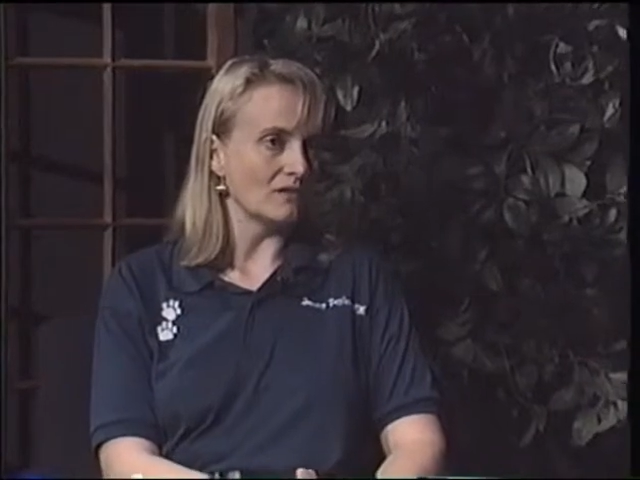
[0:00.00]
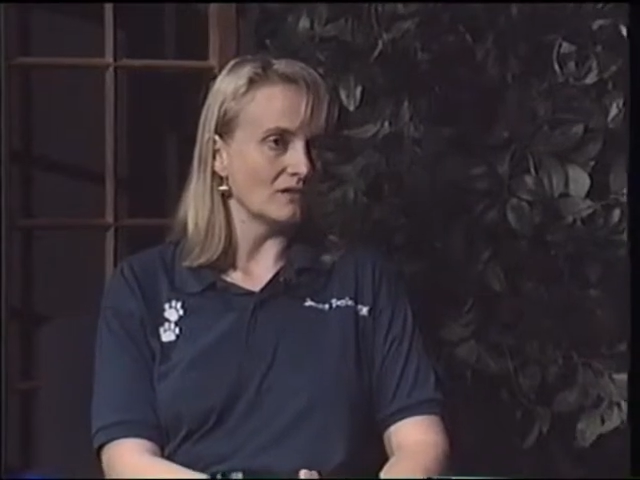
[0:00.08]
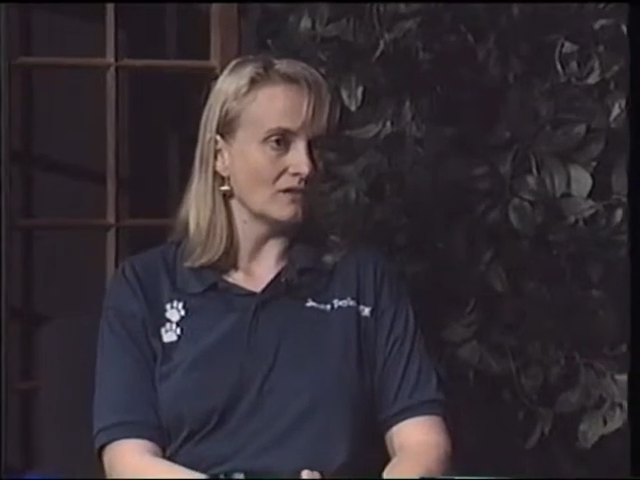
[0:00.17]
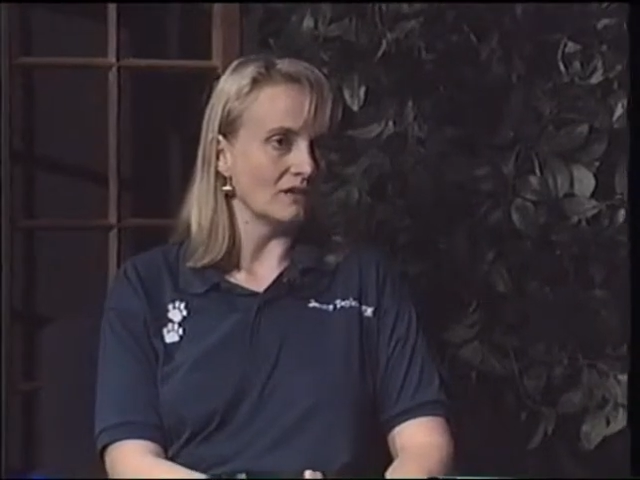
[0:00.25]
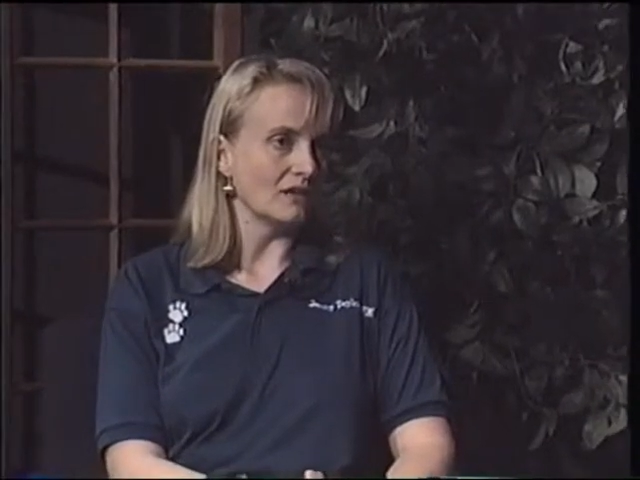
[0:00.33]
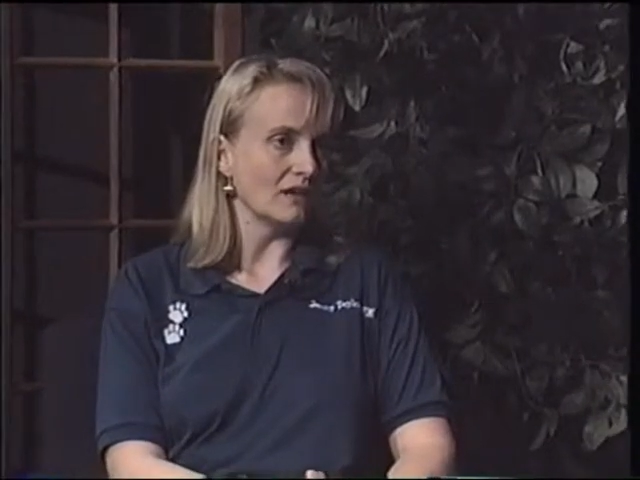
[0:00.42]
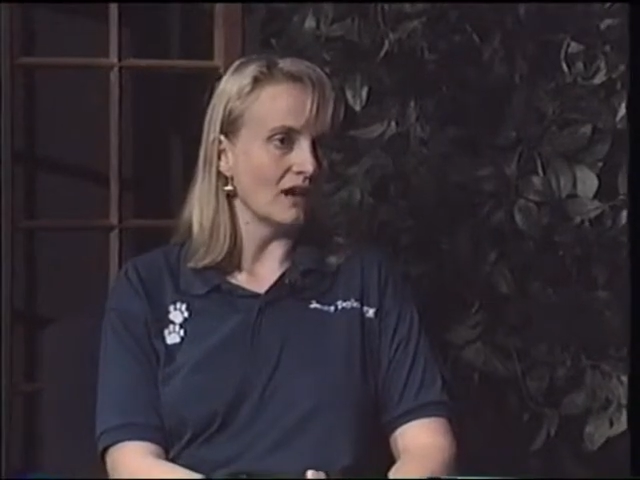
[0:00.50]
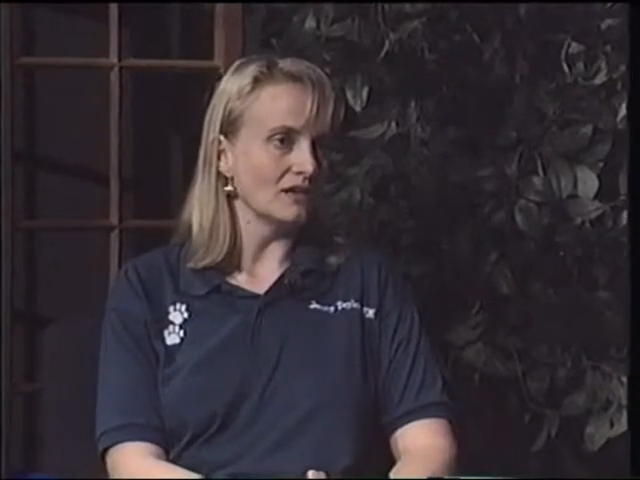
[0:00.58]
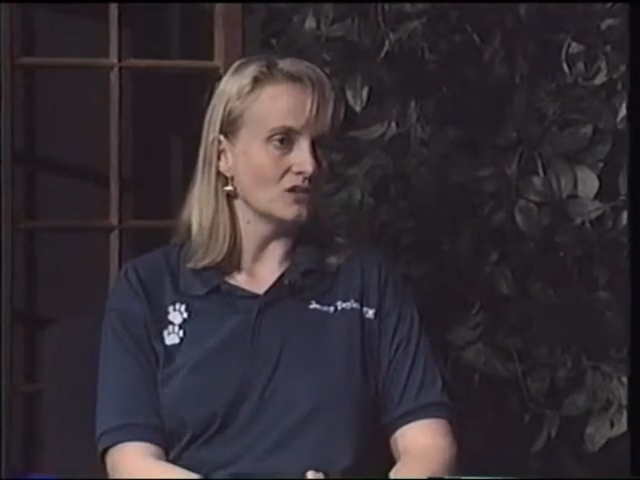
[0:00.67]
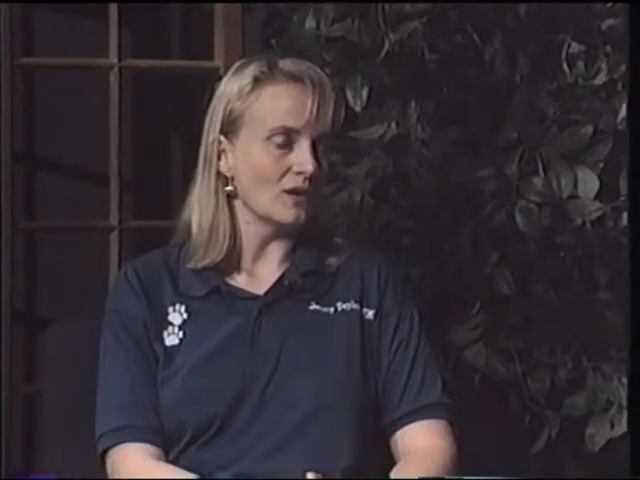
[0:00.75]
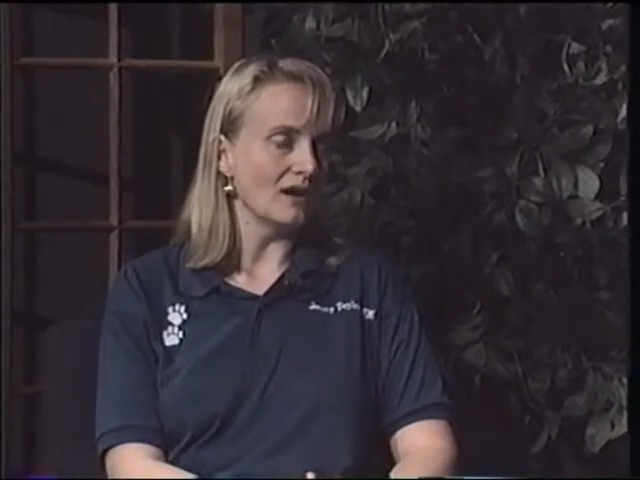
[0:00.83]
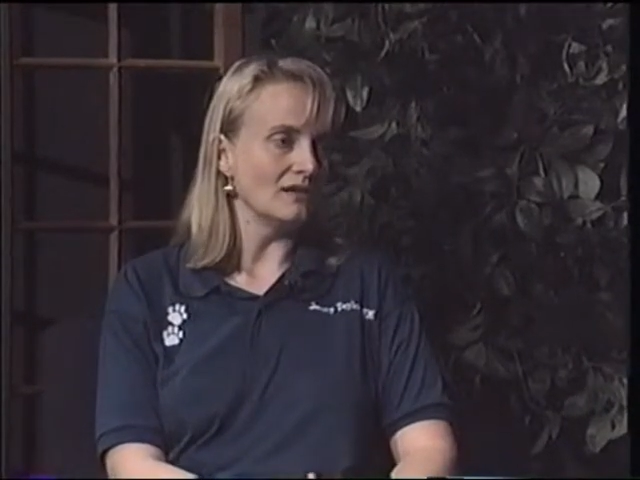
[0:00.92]
that they're seeing.
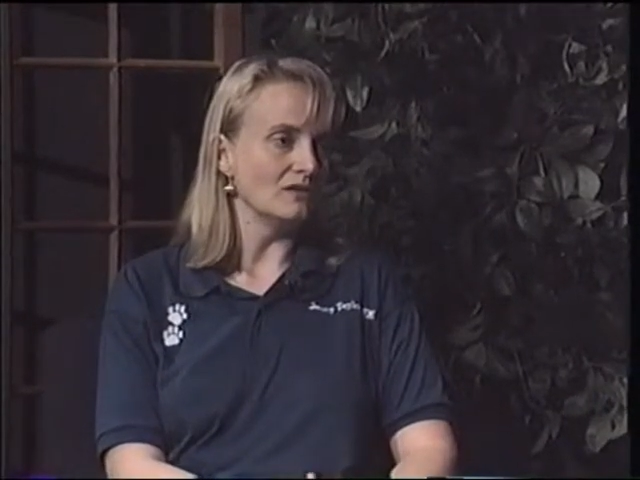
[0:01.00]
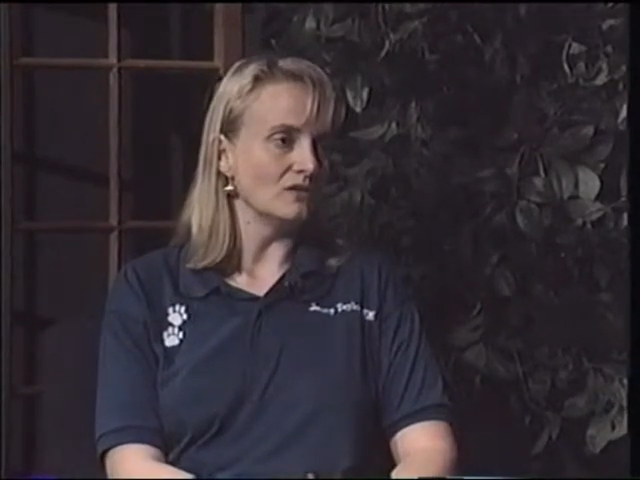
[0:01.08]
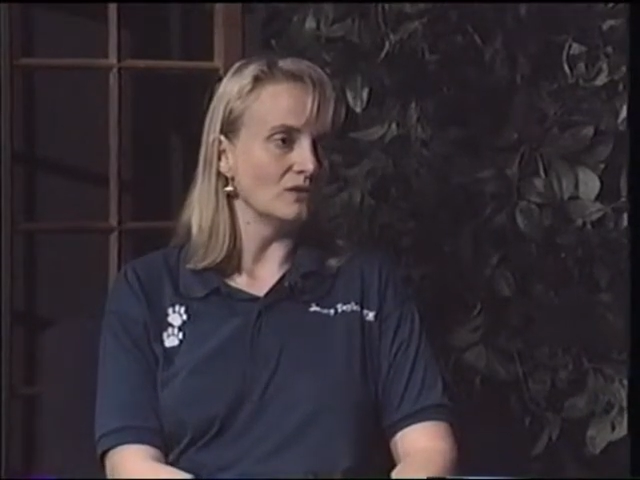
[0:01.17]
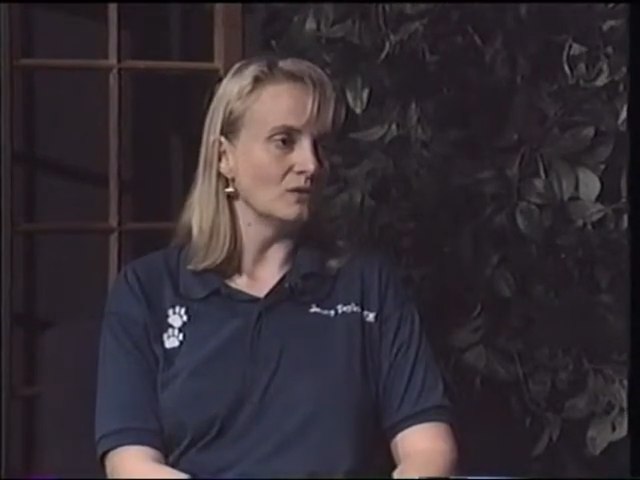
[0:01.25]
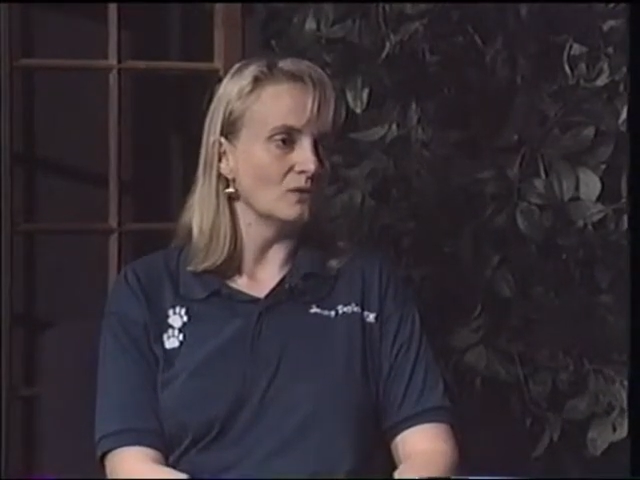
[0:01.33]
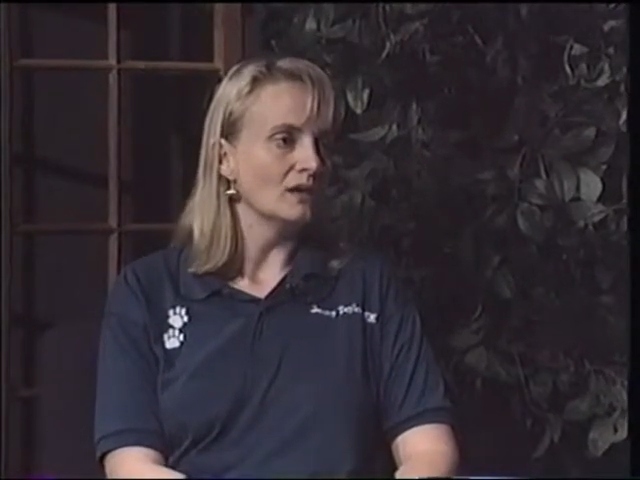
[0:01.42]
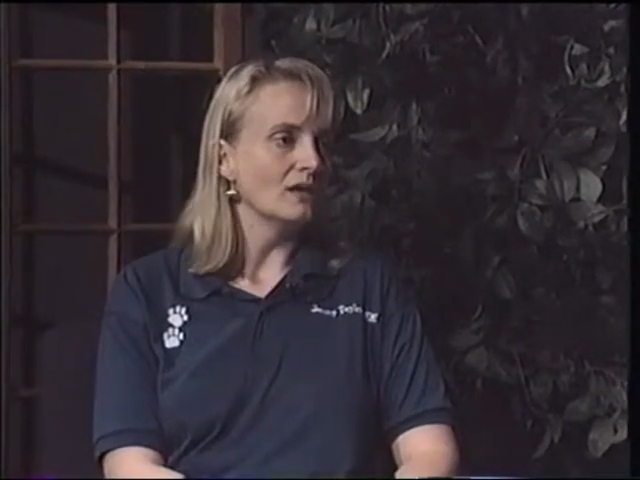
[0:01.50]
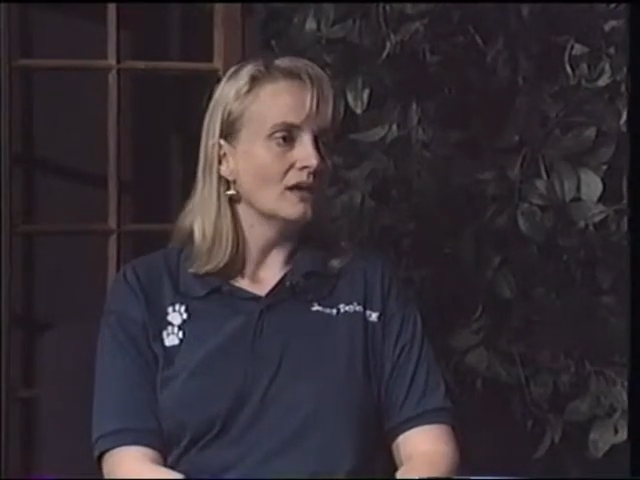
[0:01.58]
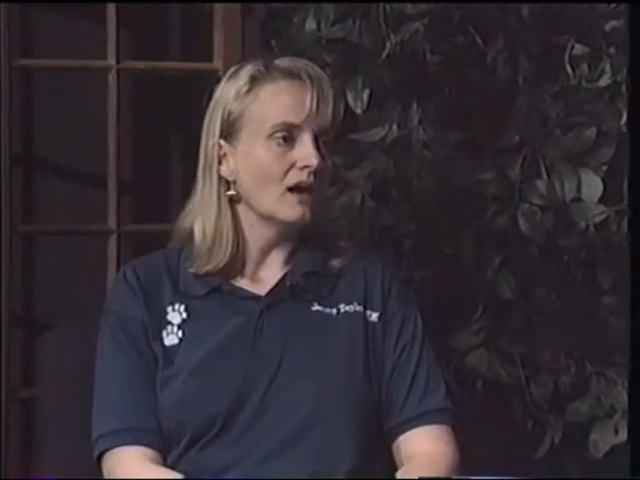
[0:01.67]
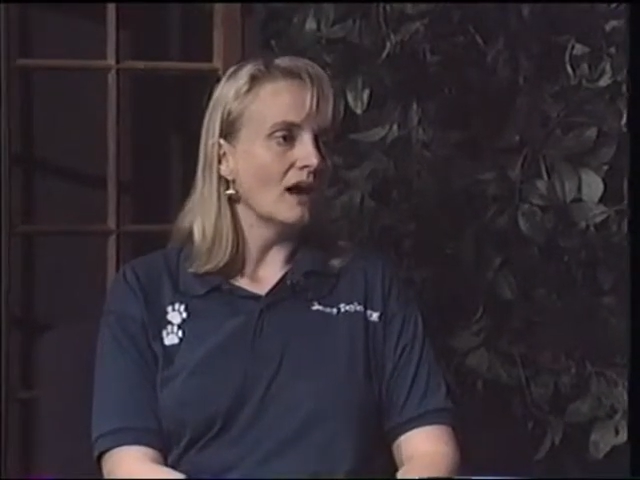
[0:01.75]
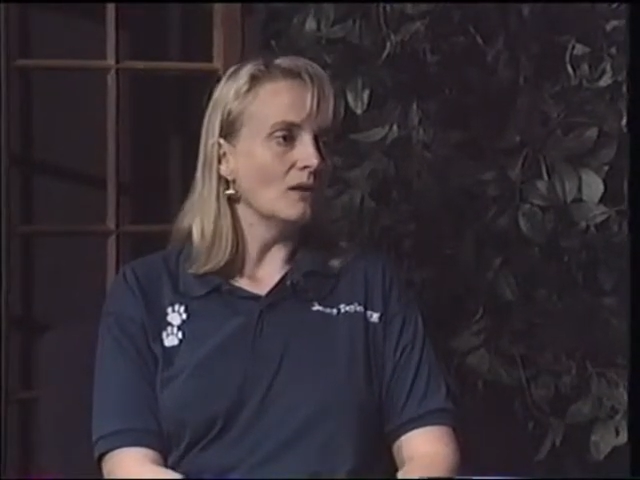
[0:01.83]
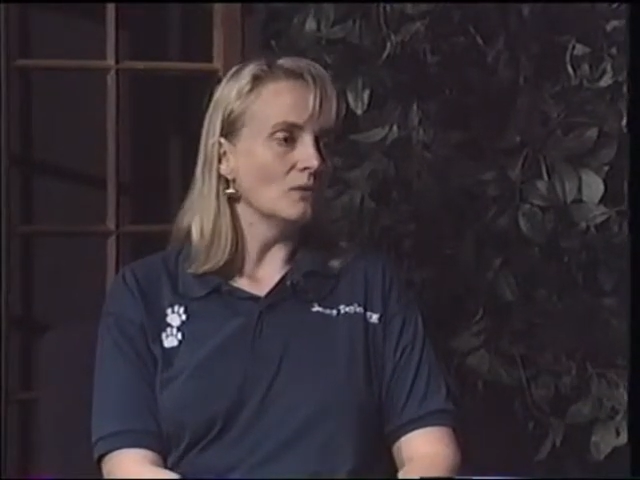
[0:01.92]

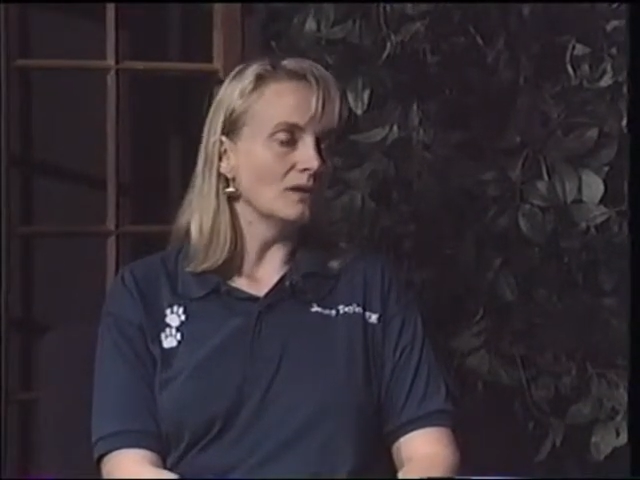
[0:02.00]
I